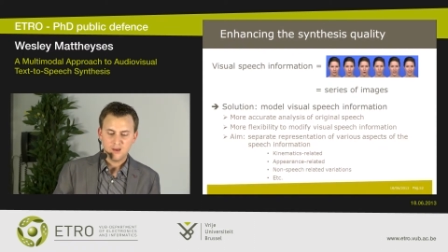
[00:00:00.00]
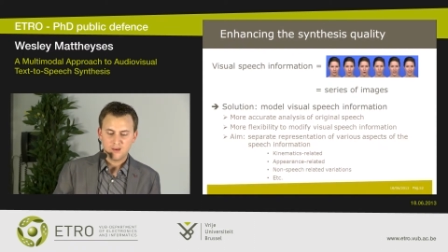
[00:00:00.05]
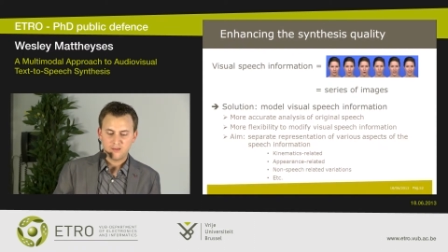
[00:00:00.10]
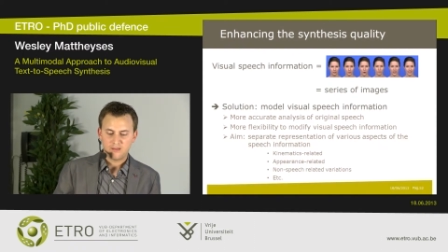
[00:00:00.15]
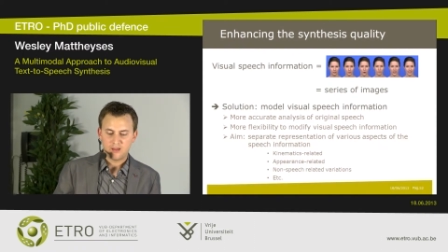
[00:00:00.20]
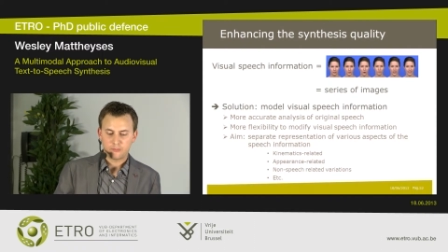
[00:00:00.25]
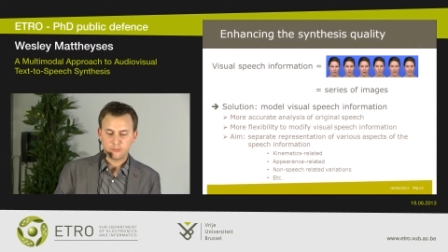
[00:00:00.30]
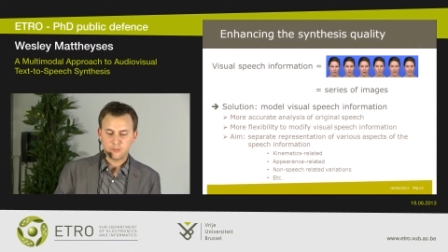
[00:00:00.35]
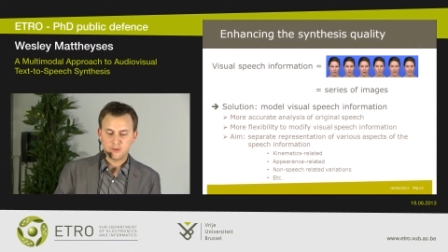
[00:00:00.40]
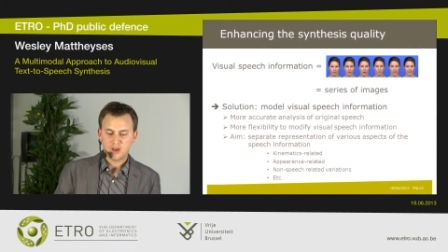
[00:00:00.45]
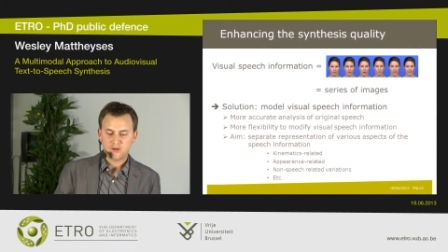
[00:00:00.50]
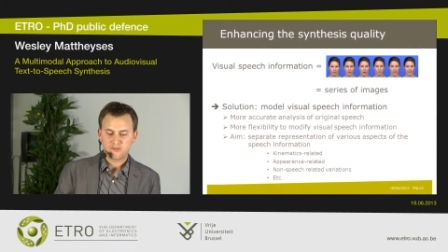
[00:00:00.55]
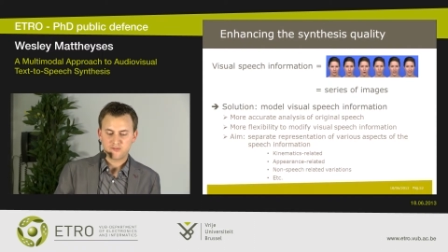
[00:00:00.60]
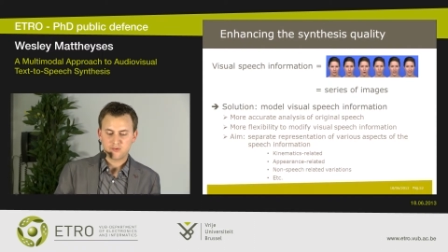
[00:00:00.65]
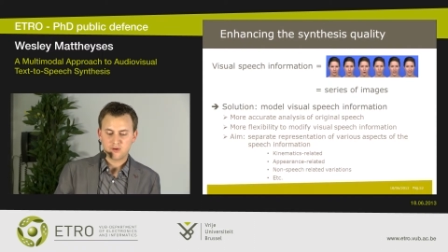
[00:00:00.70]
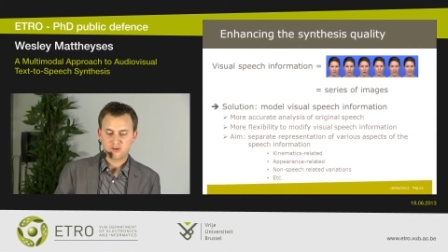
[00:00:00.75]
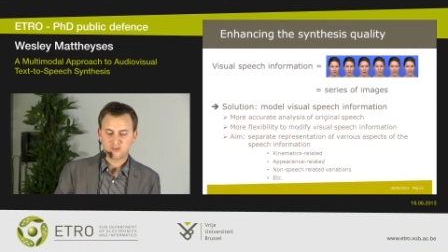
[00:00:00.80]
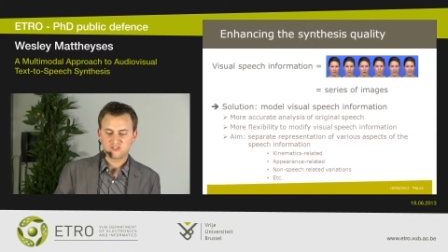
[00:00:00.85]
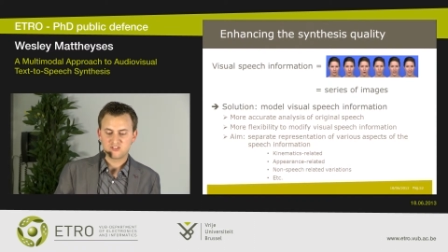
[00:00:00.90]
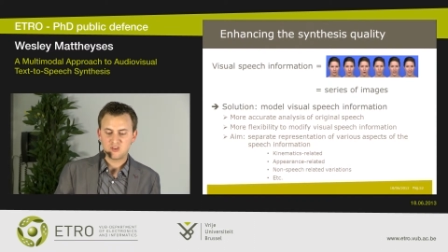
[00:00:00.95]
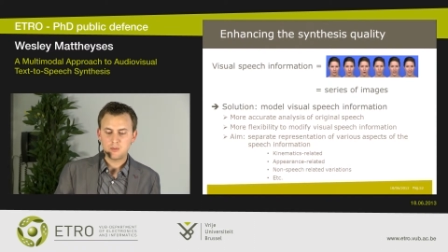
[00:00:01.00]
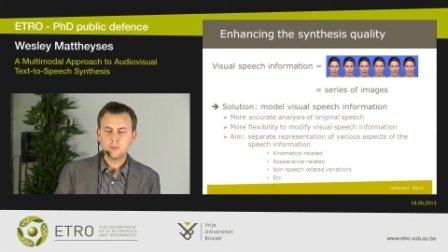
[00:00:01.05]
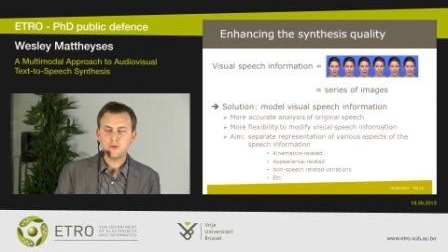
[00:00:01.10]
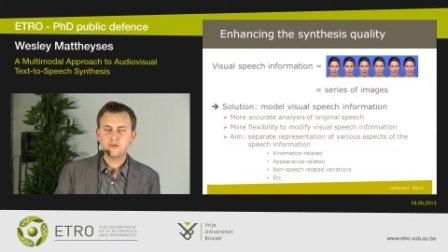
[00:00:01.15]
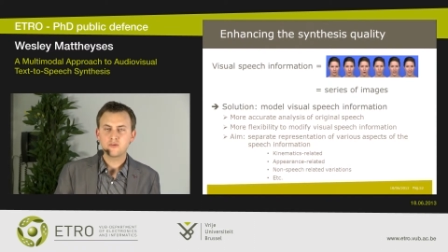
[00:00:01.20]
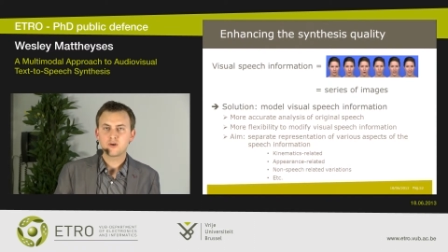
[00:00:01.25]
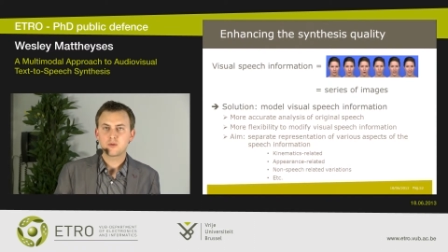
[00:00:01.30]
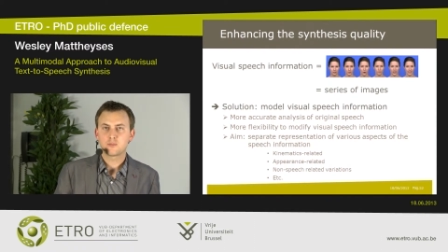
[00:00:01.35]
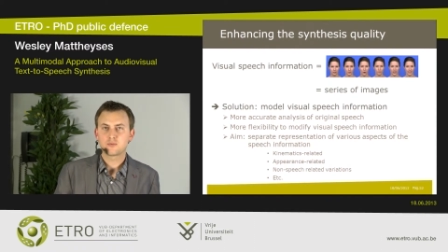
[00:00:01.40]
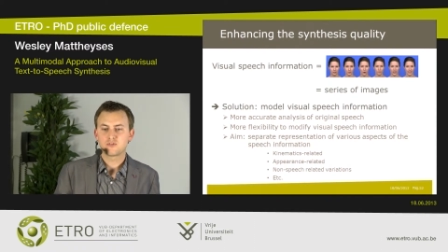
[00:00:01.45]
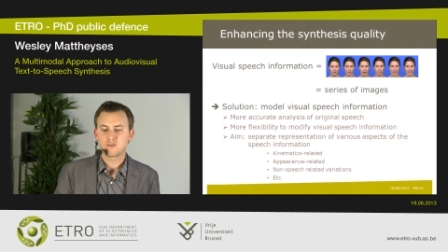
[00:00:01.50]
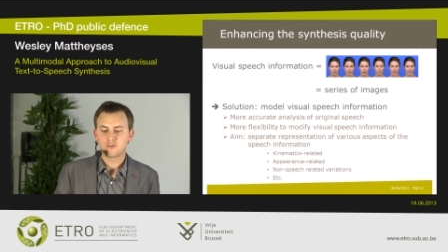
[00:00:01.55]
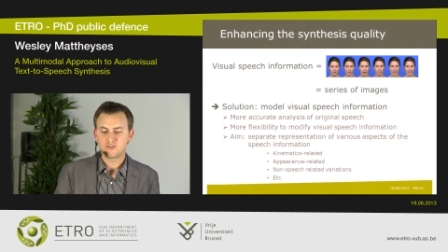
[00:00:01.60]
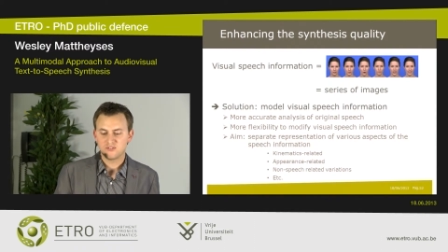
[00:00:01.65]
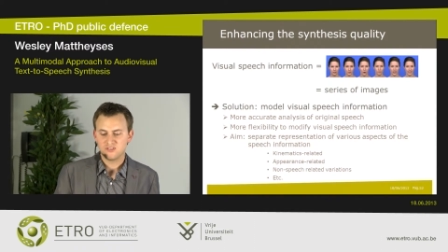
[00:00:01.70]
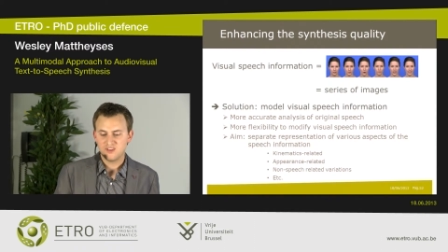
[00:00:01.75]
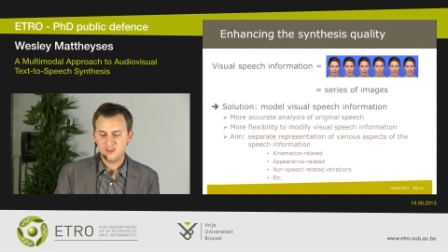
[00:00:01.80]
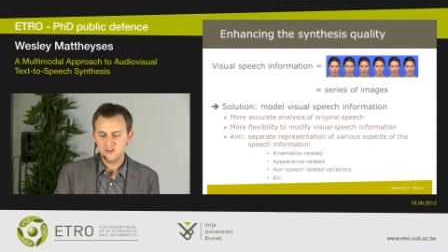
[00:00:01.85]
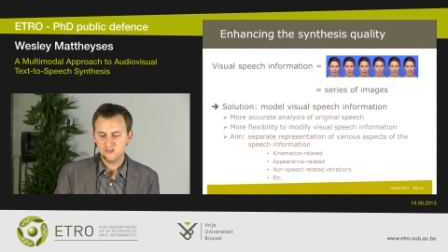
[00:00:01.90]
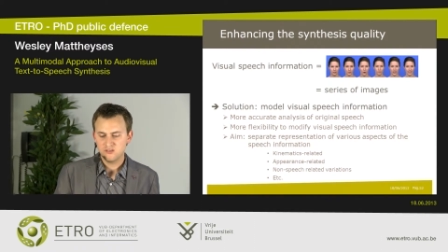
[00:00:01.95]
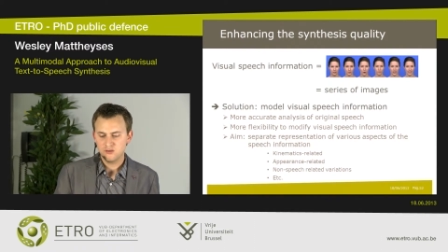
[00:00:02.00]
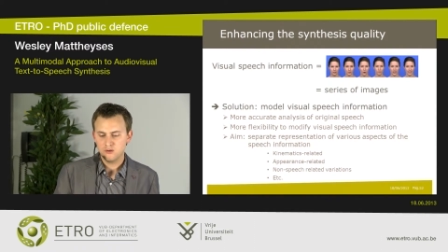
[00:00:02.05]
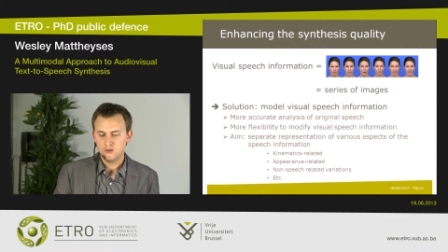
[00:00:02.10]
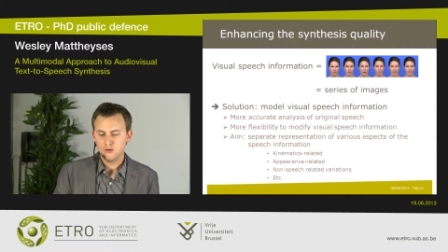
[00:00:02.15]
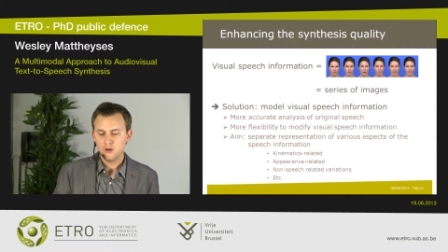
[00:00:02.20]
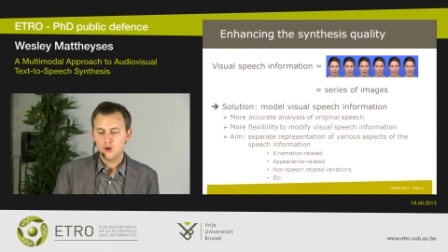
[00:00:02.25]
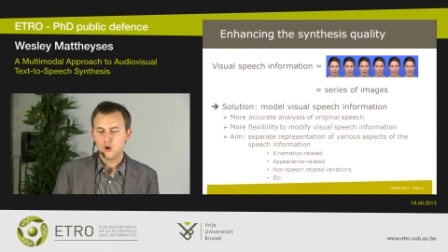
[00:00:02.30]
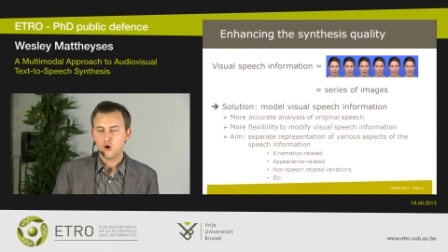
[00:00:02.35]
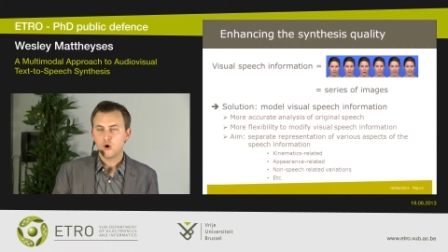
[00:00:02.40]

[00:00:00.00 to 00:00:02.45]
that we have a separate representation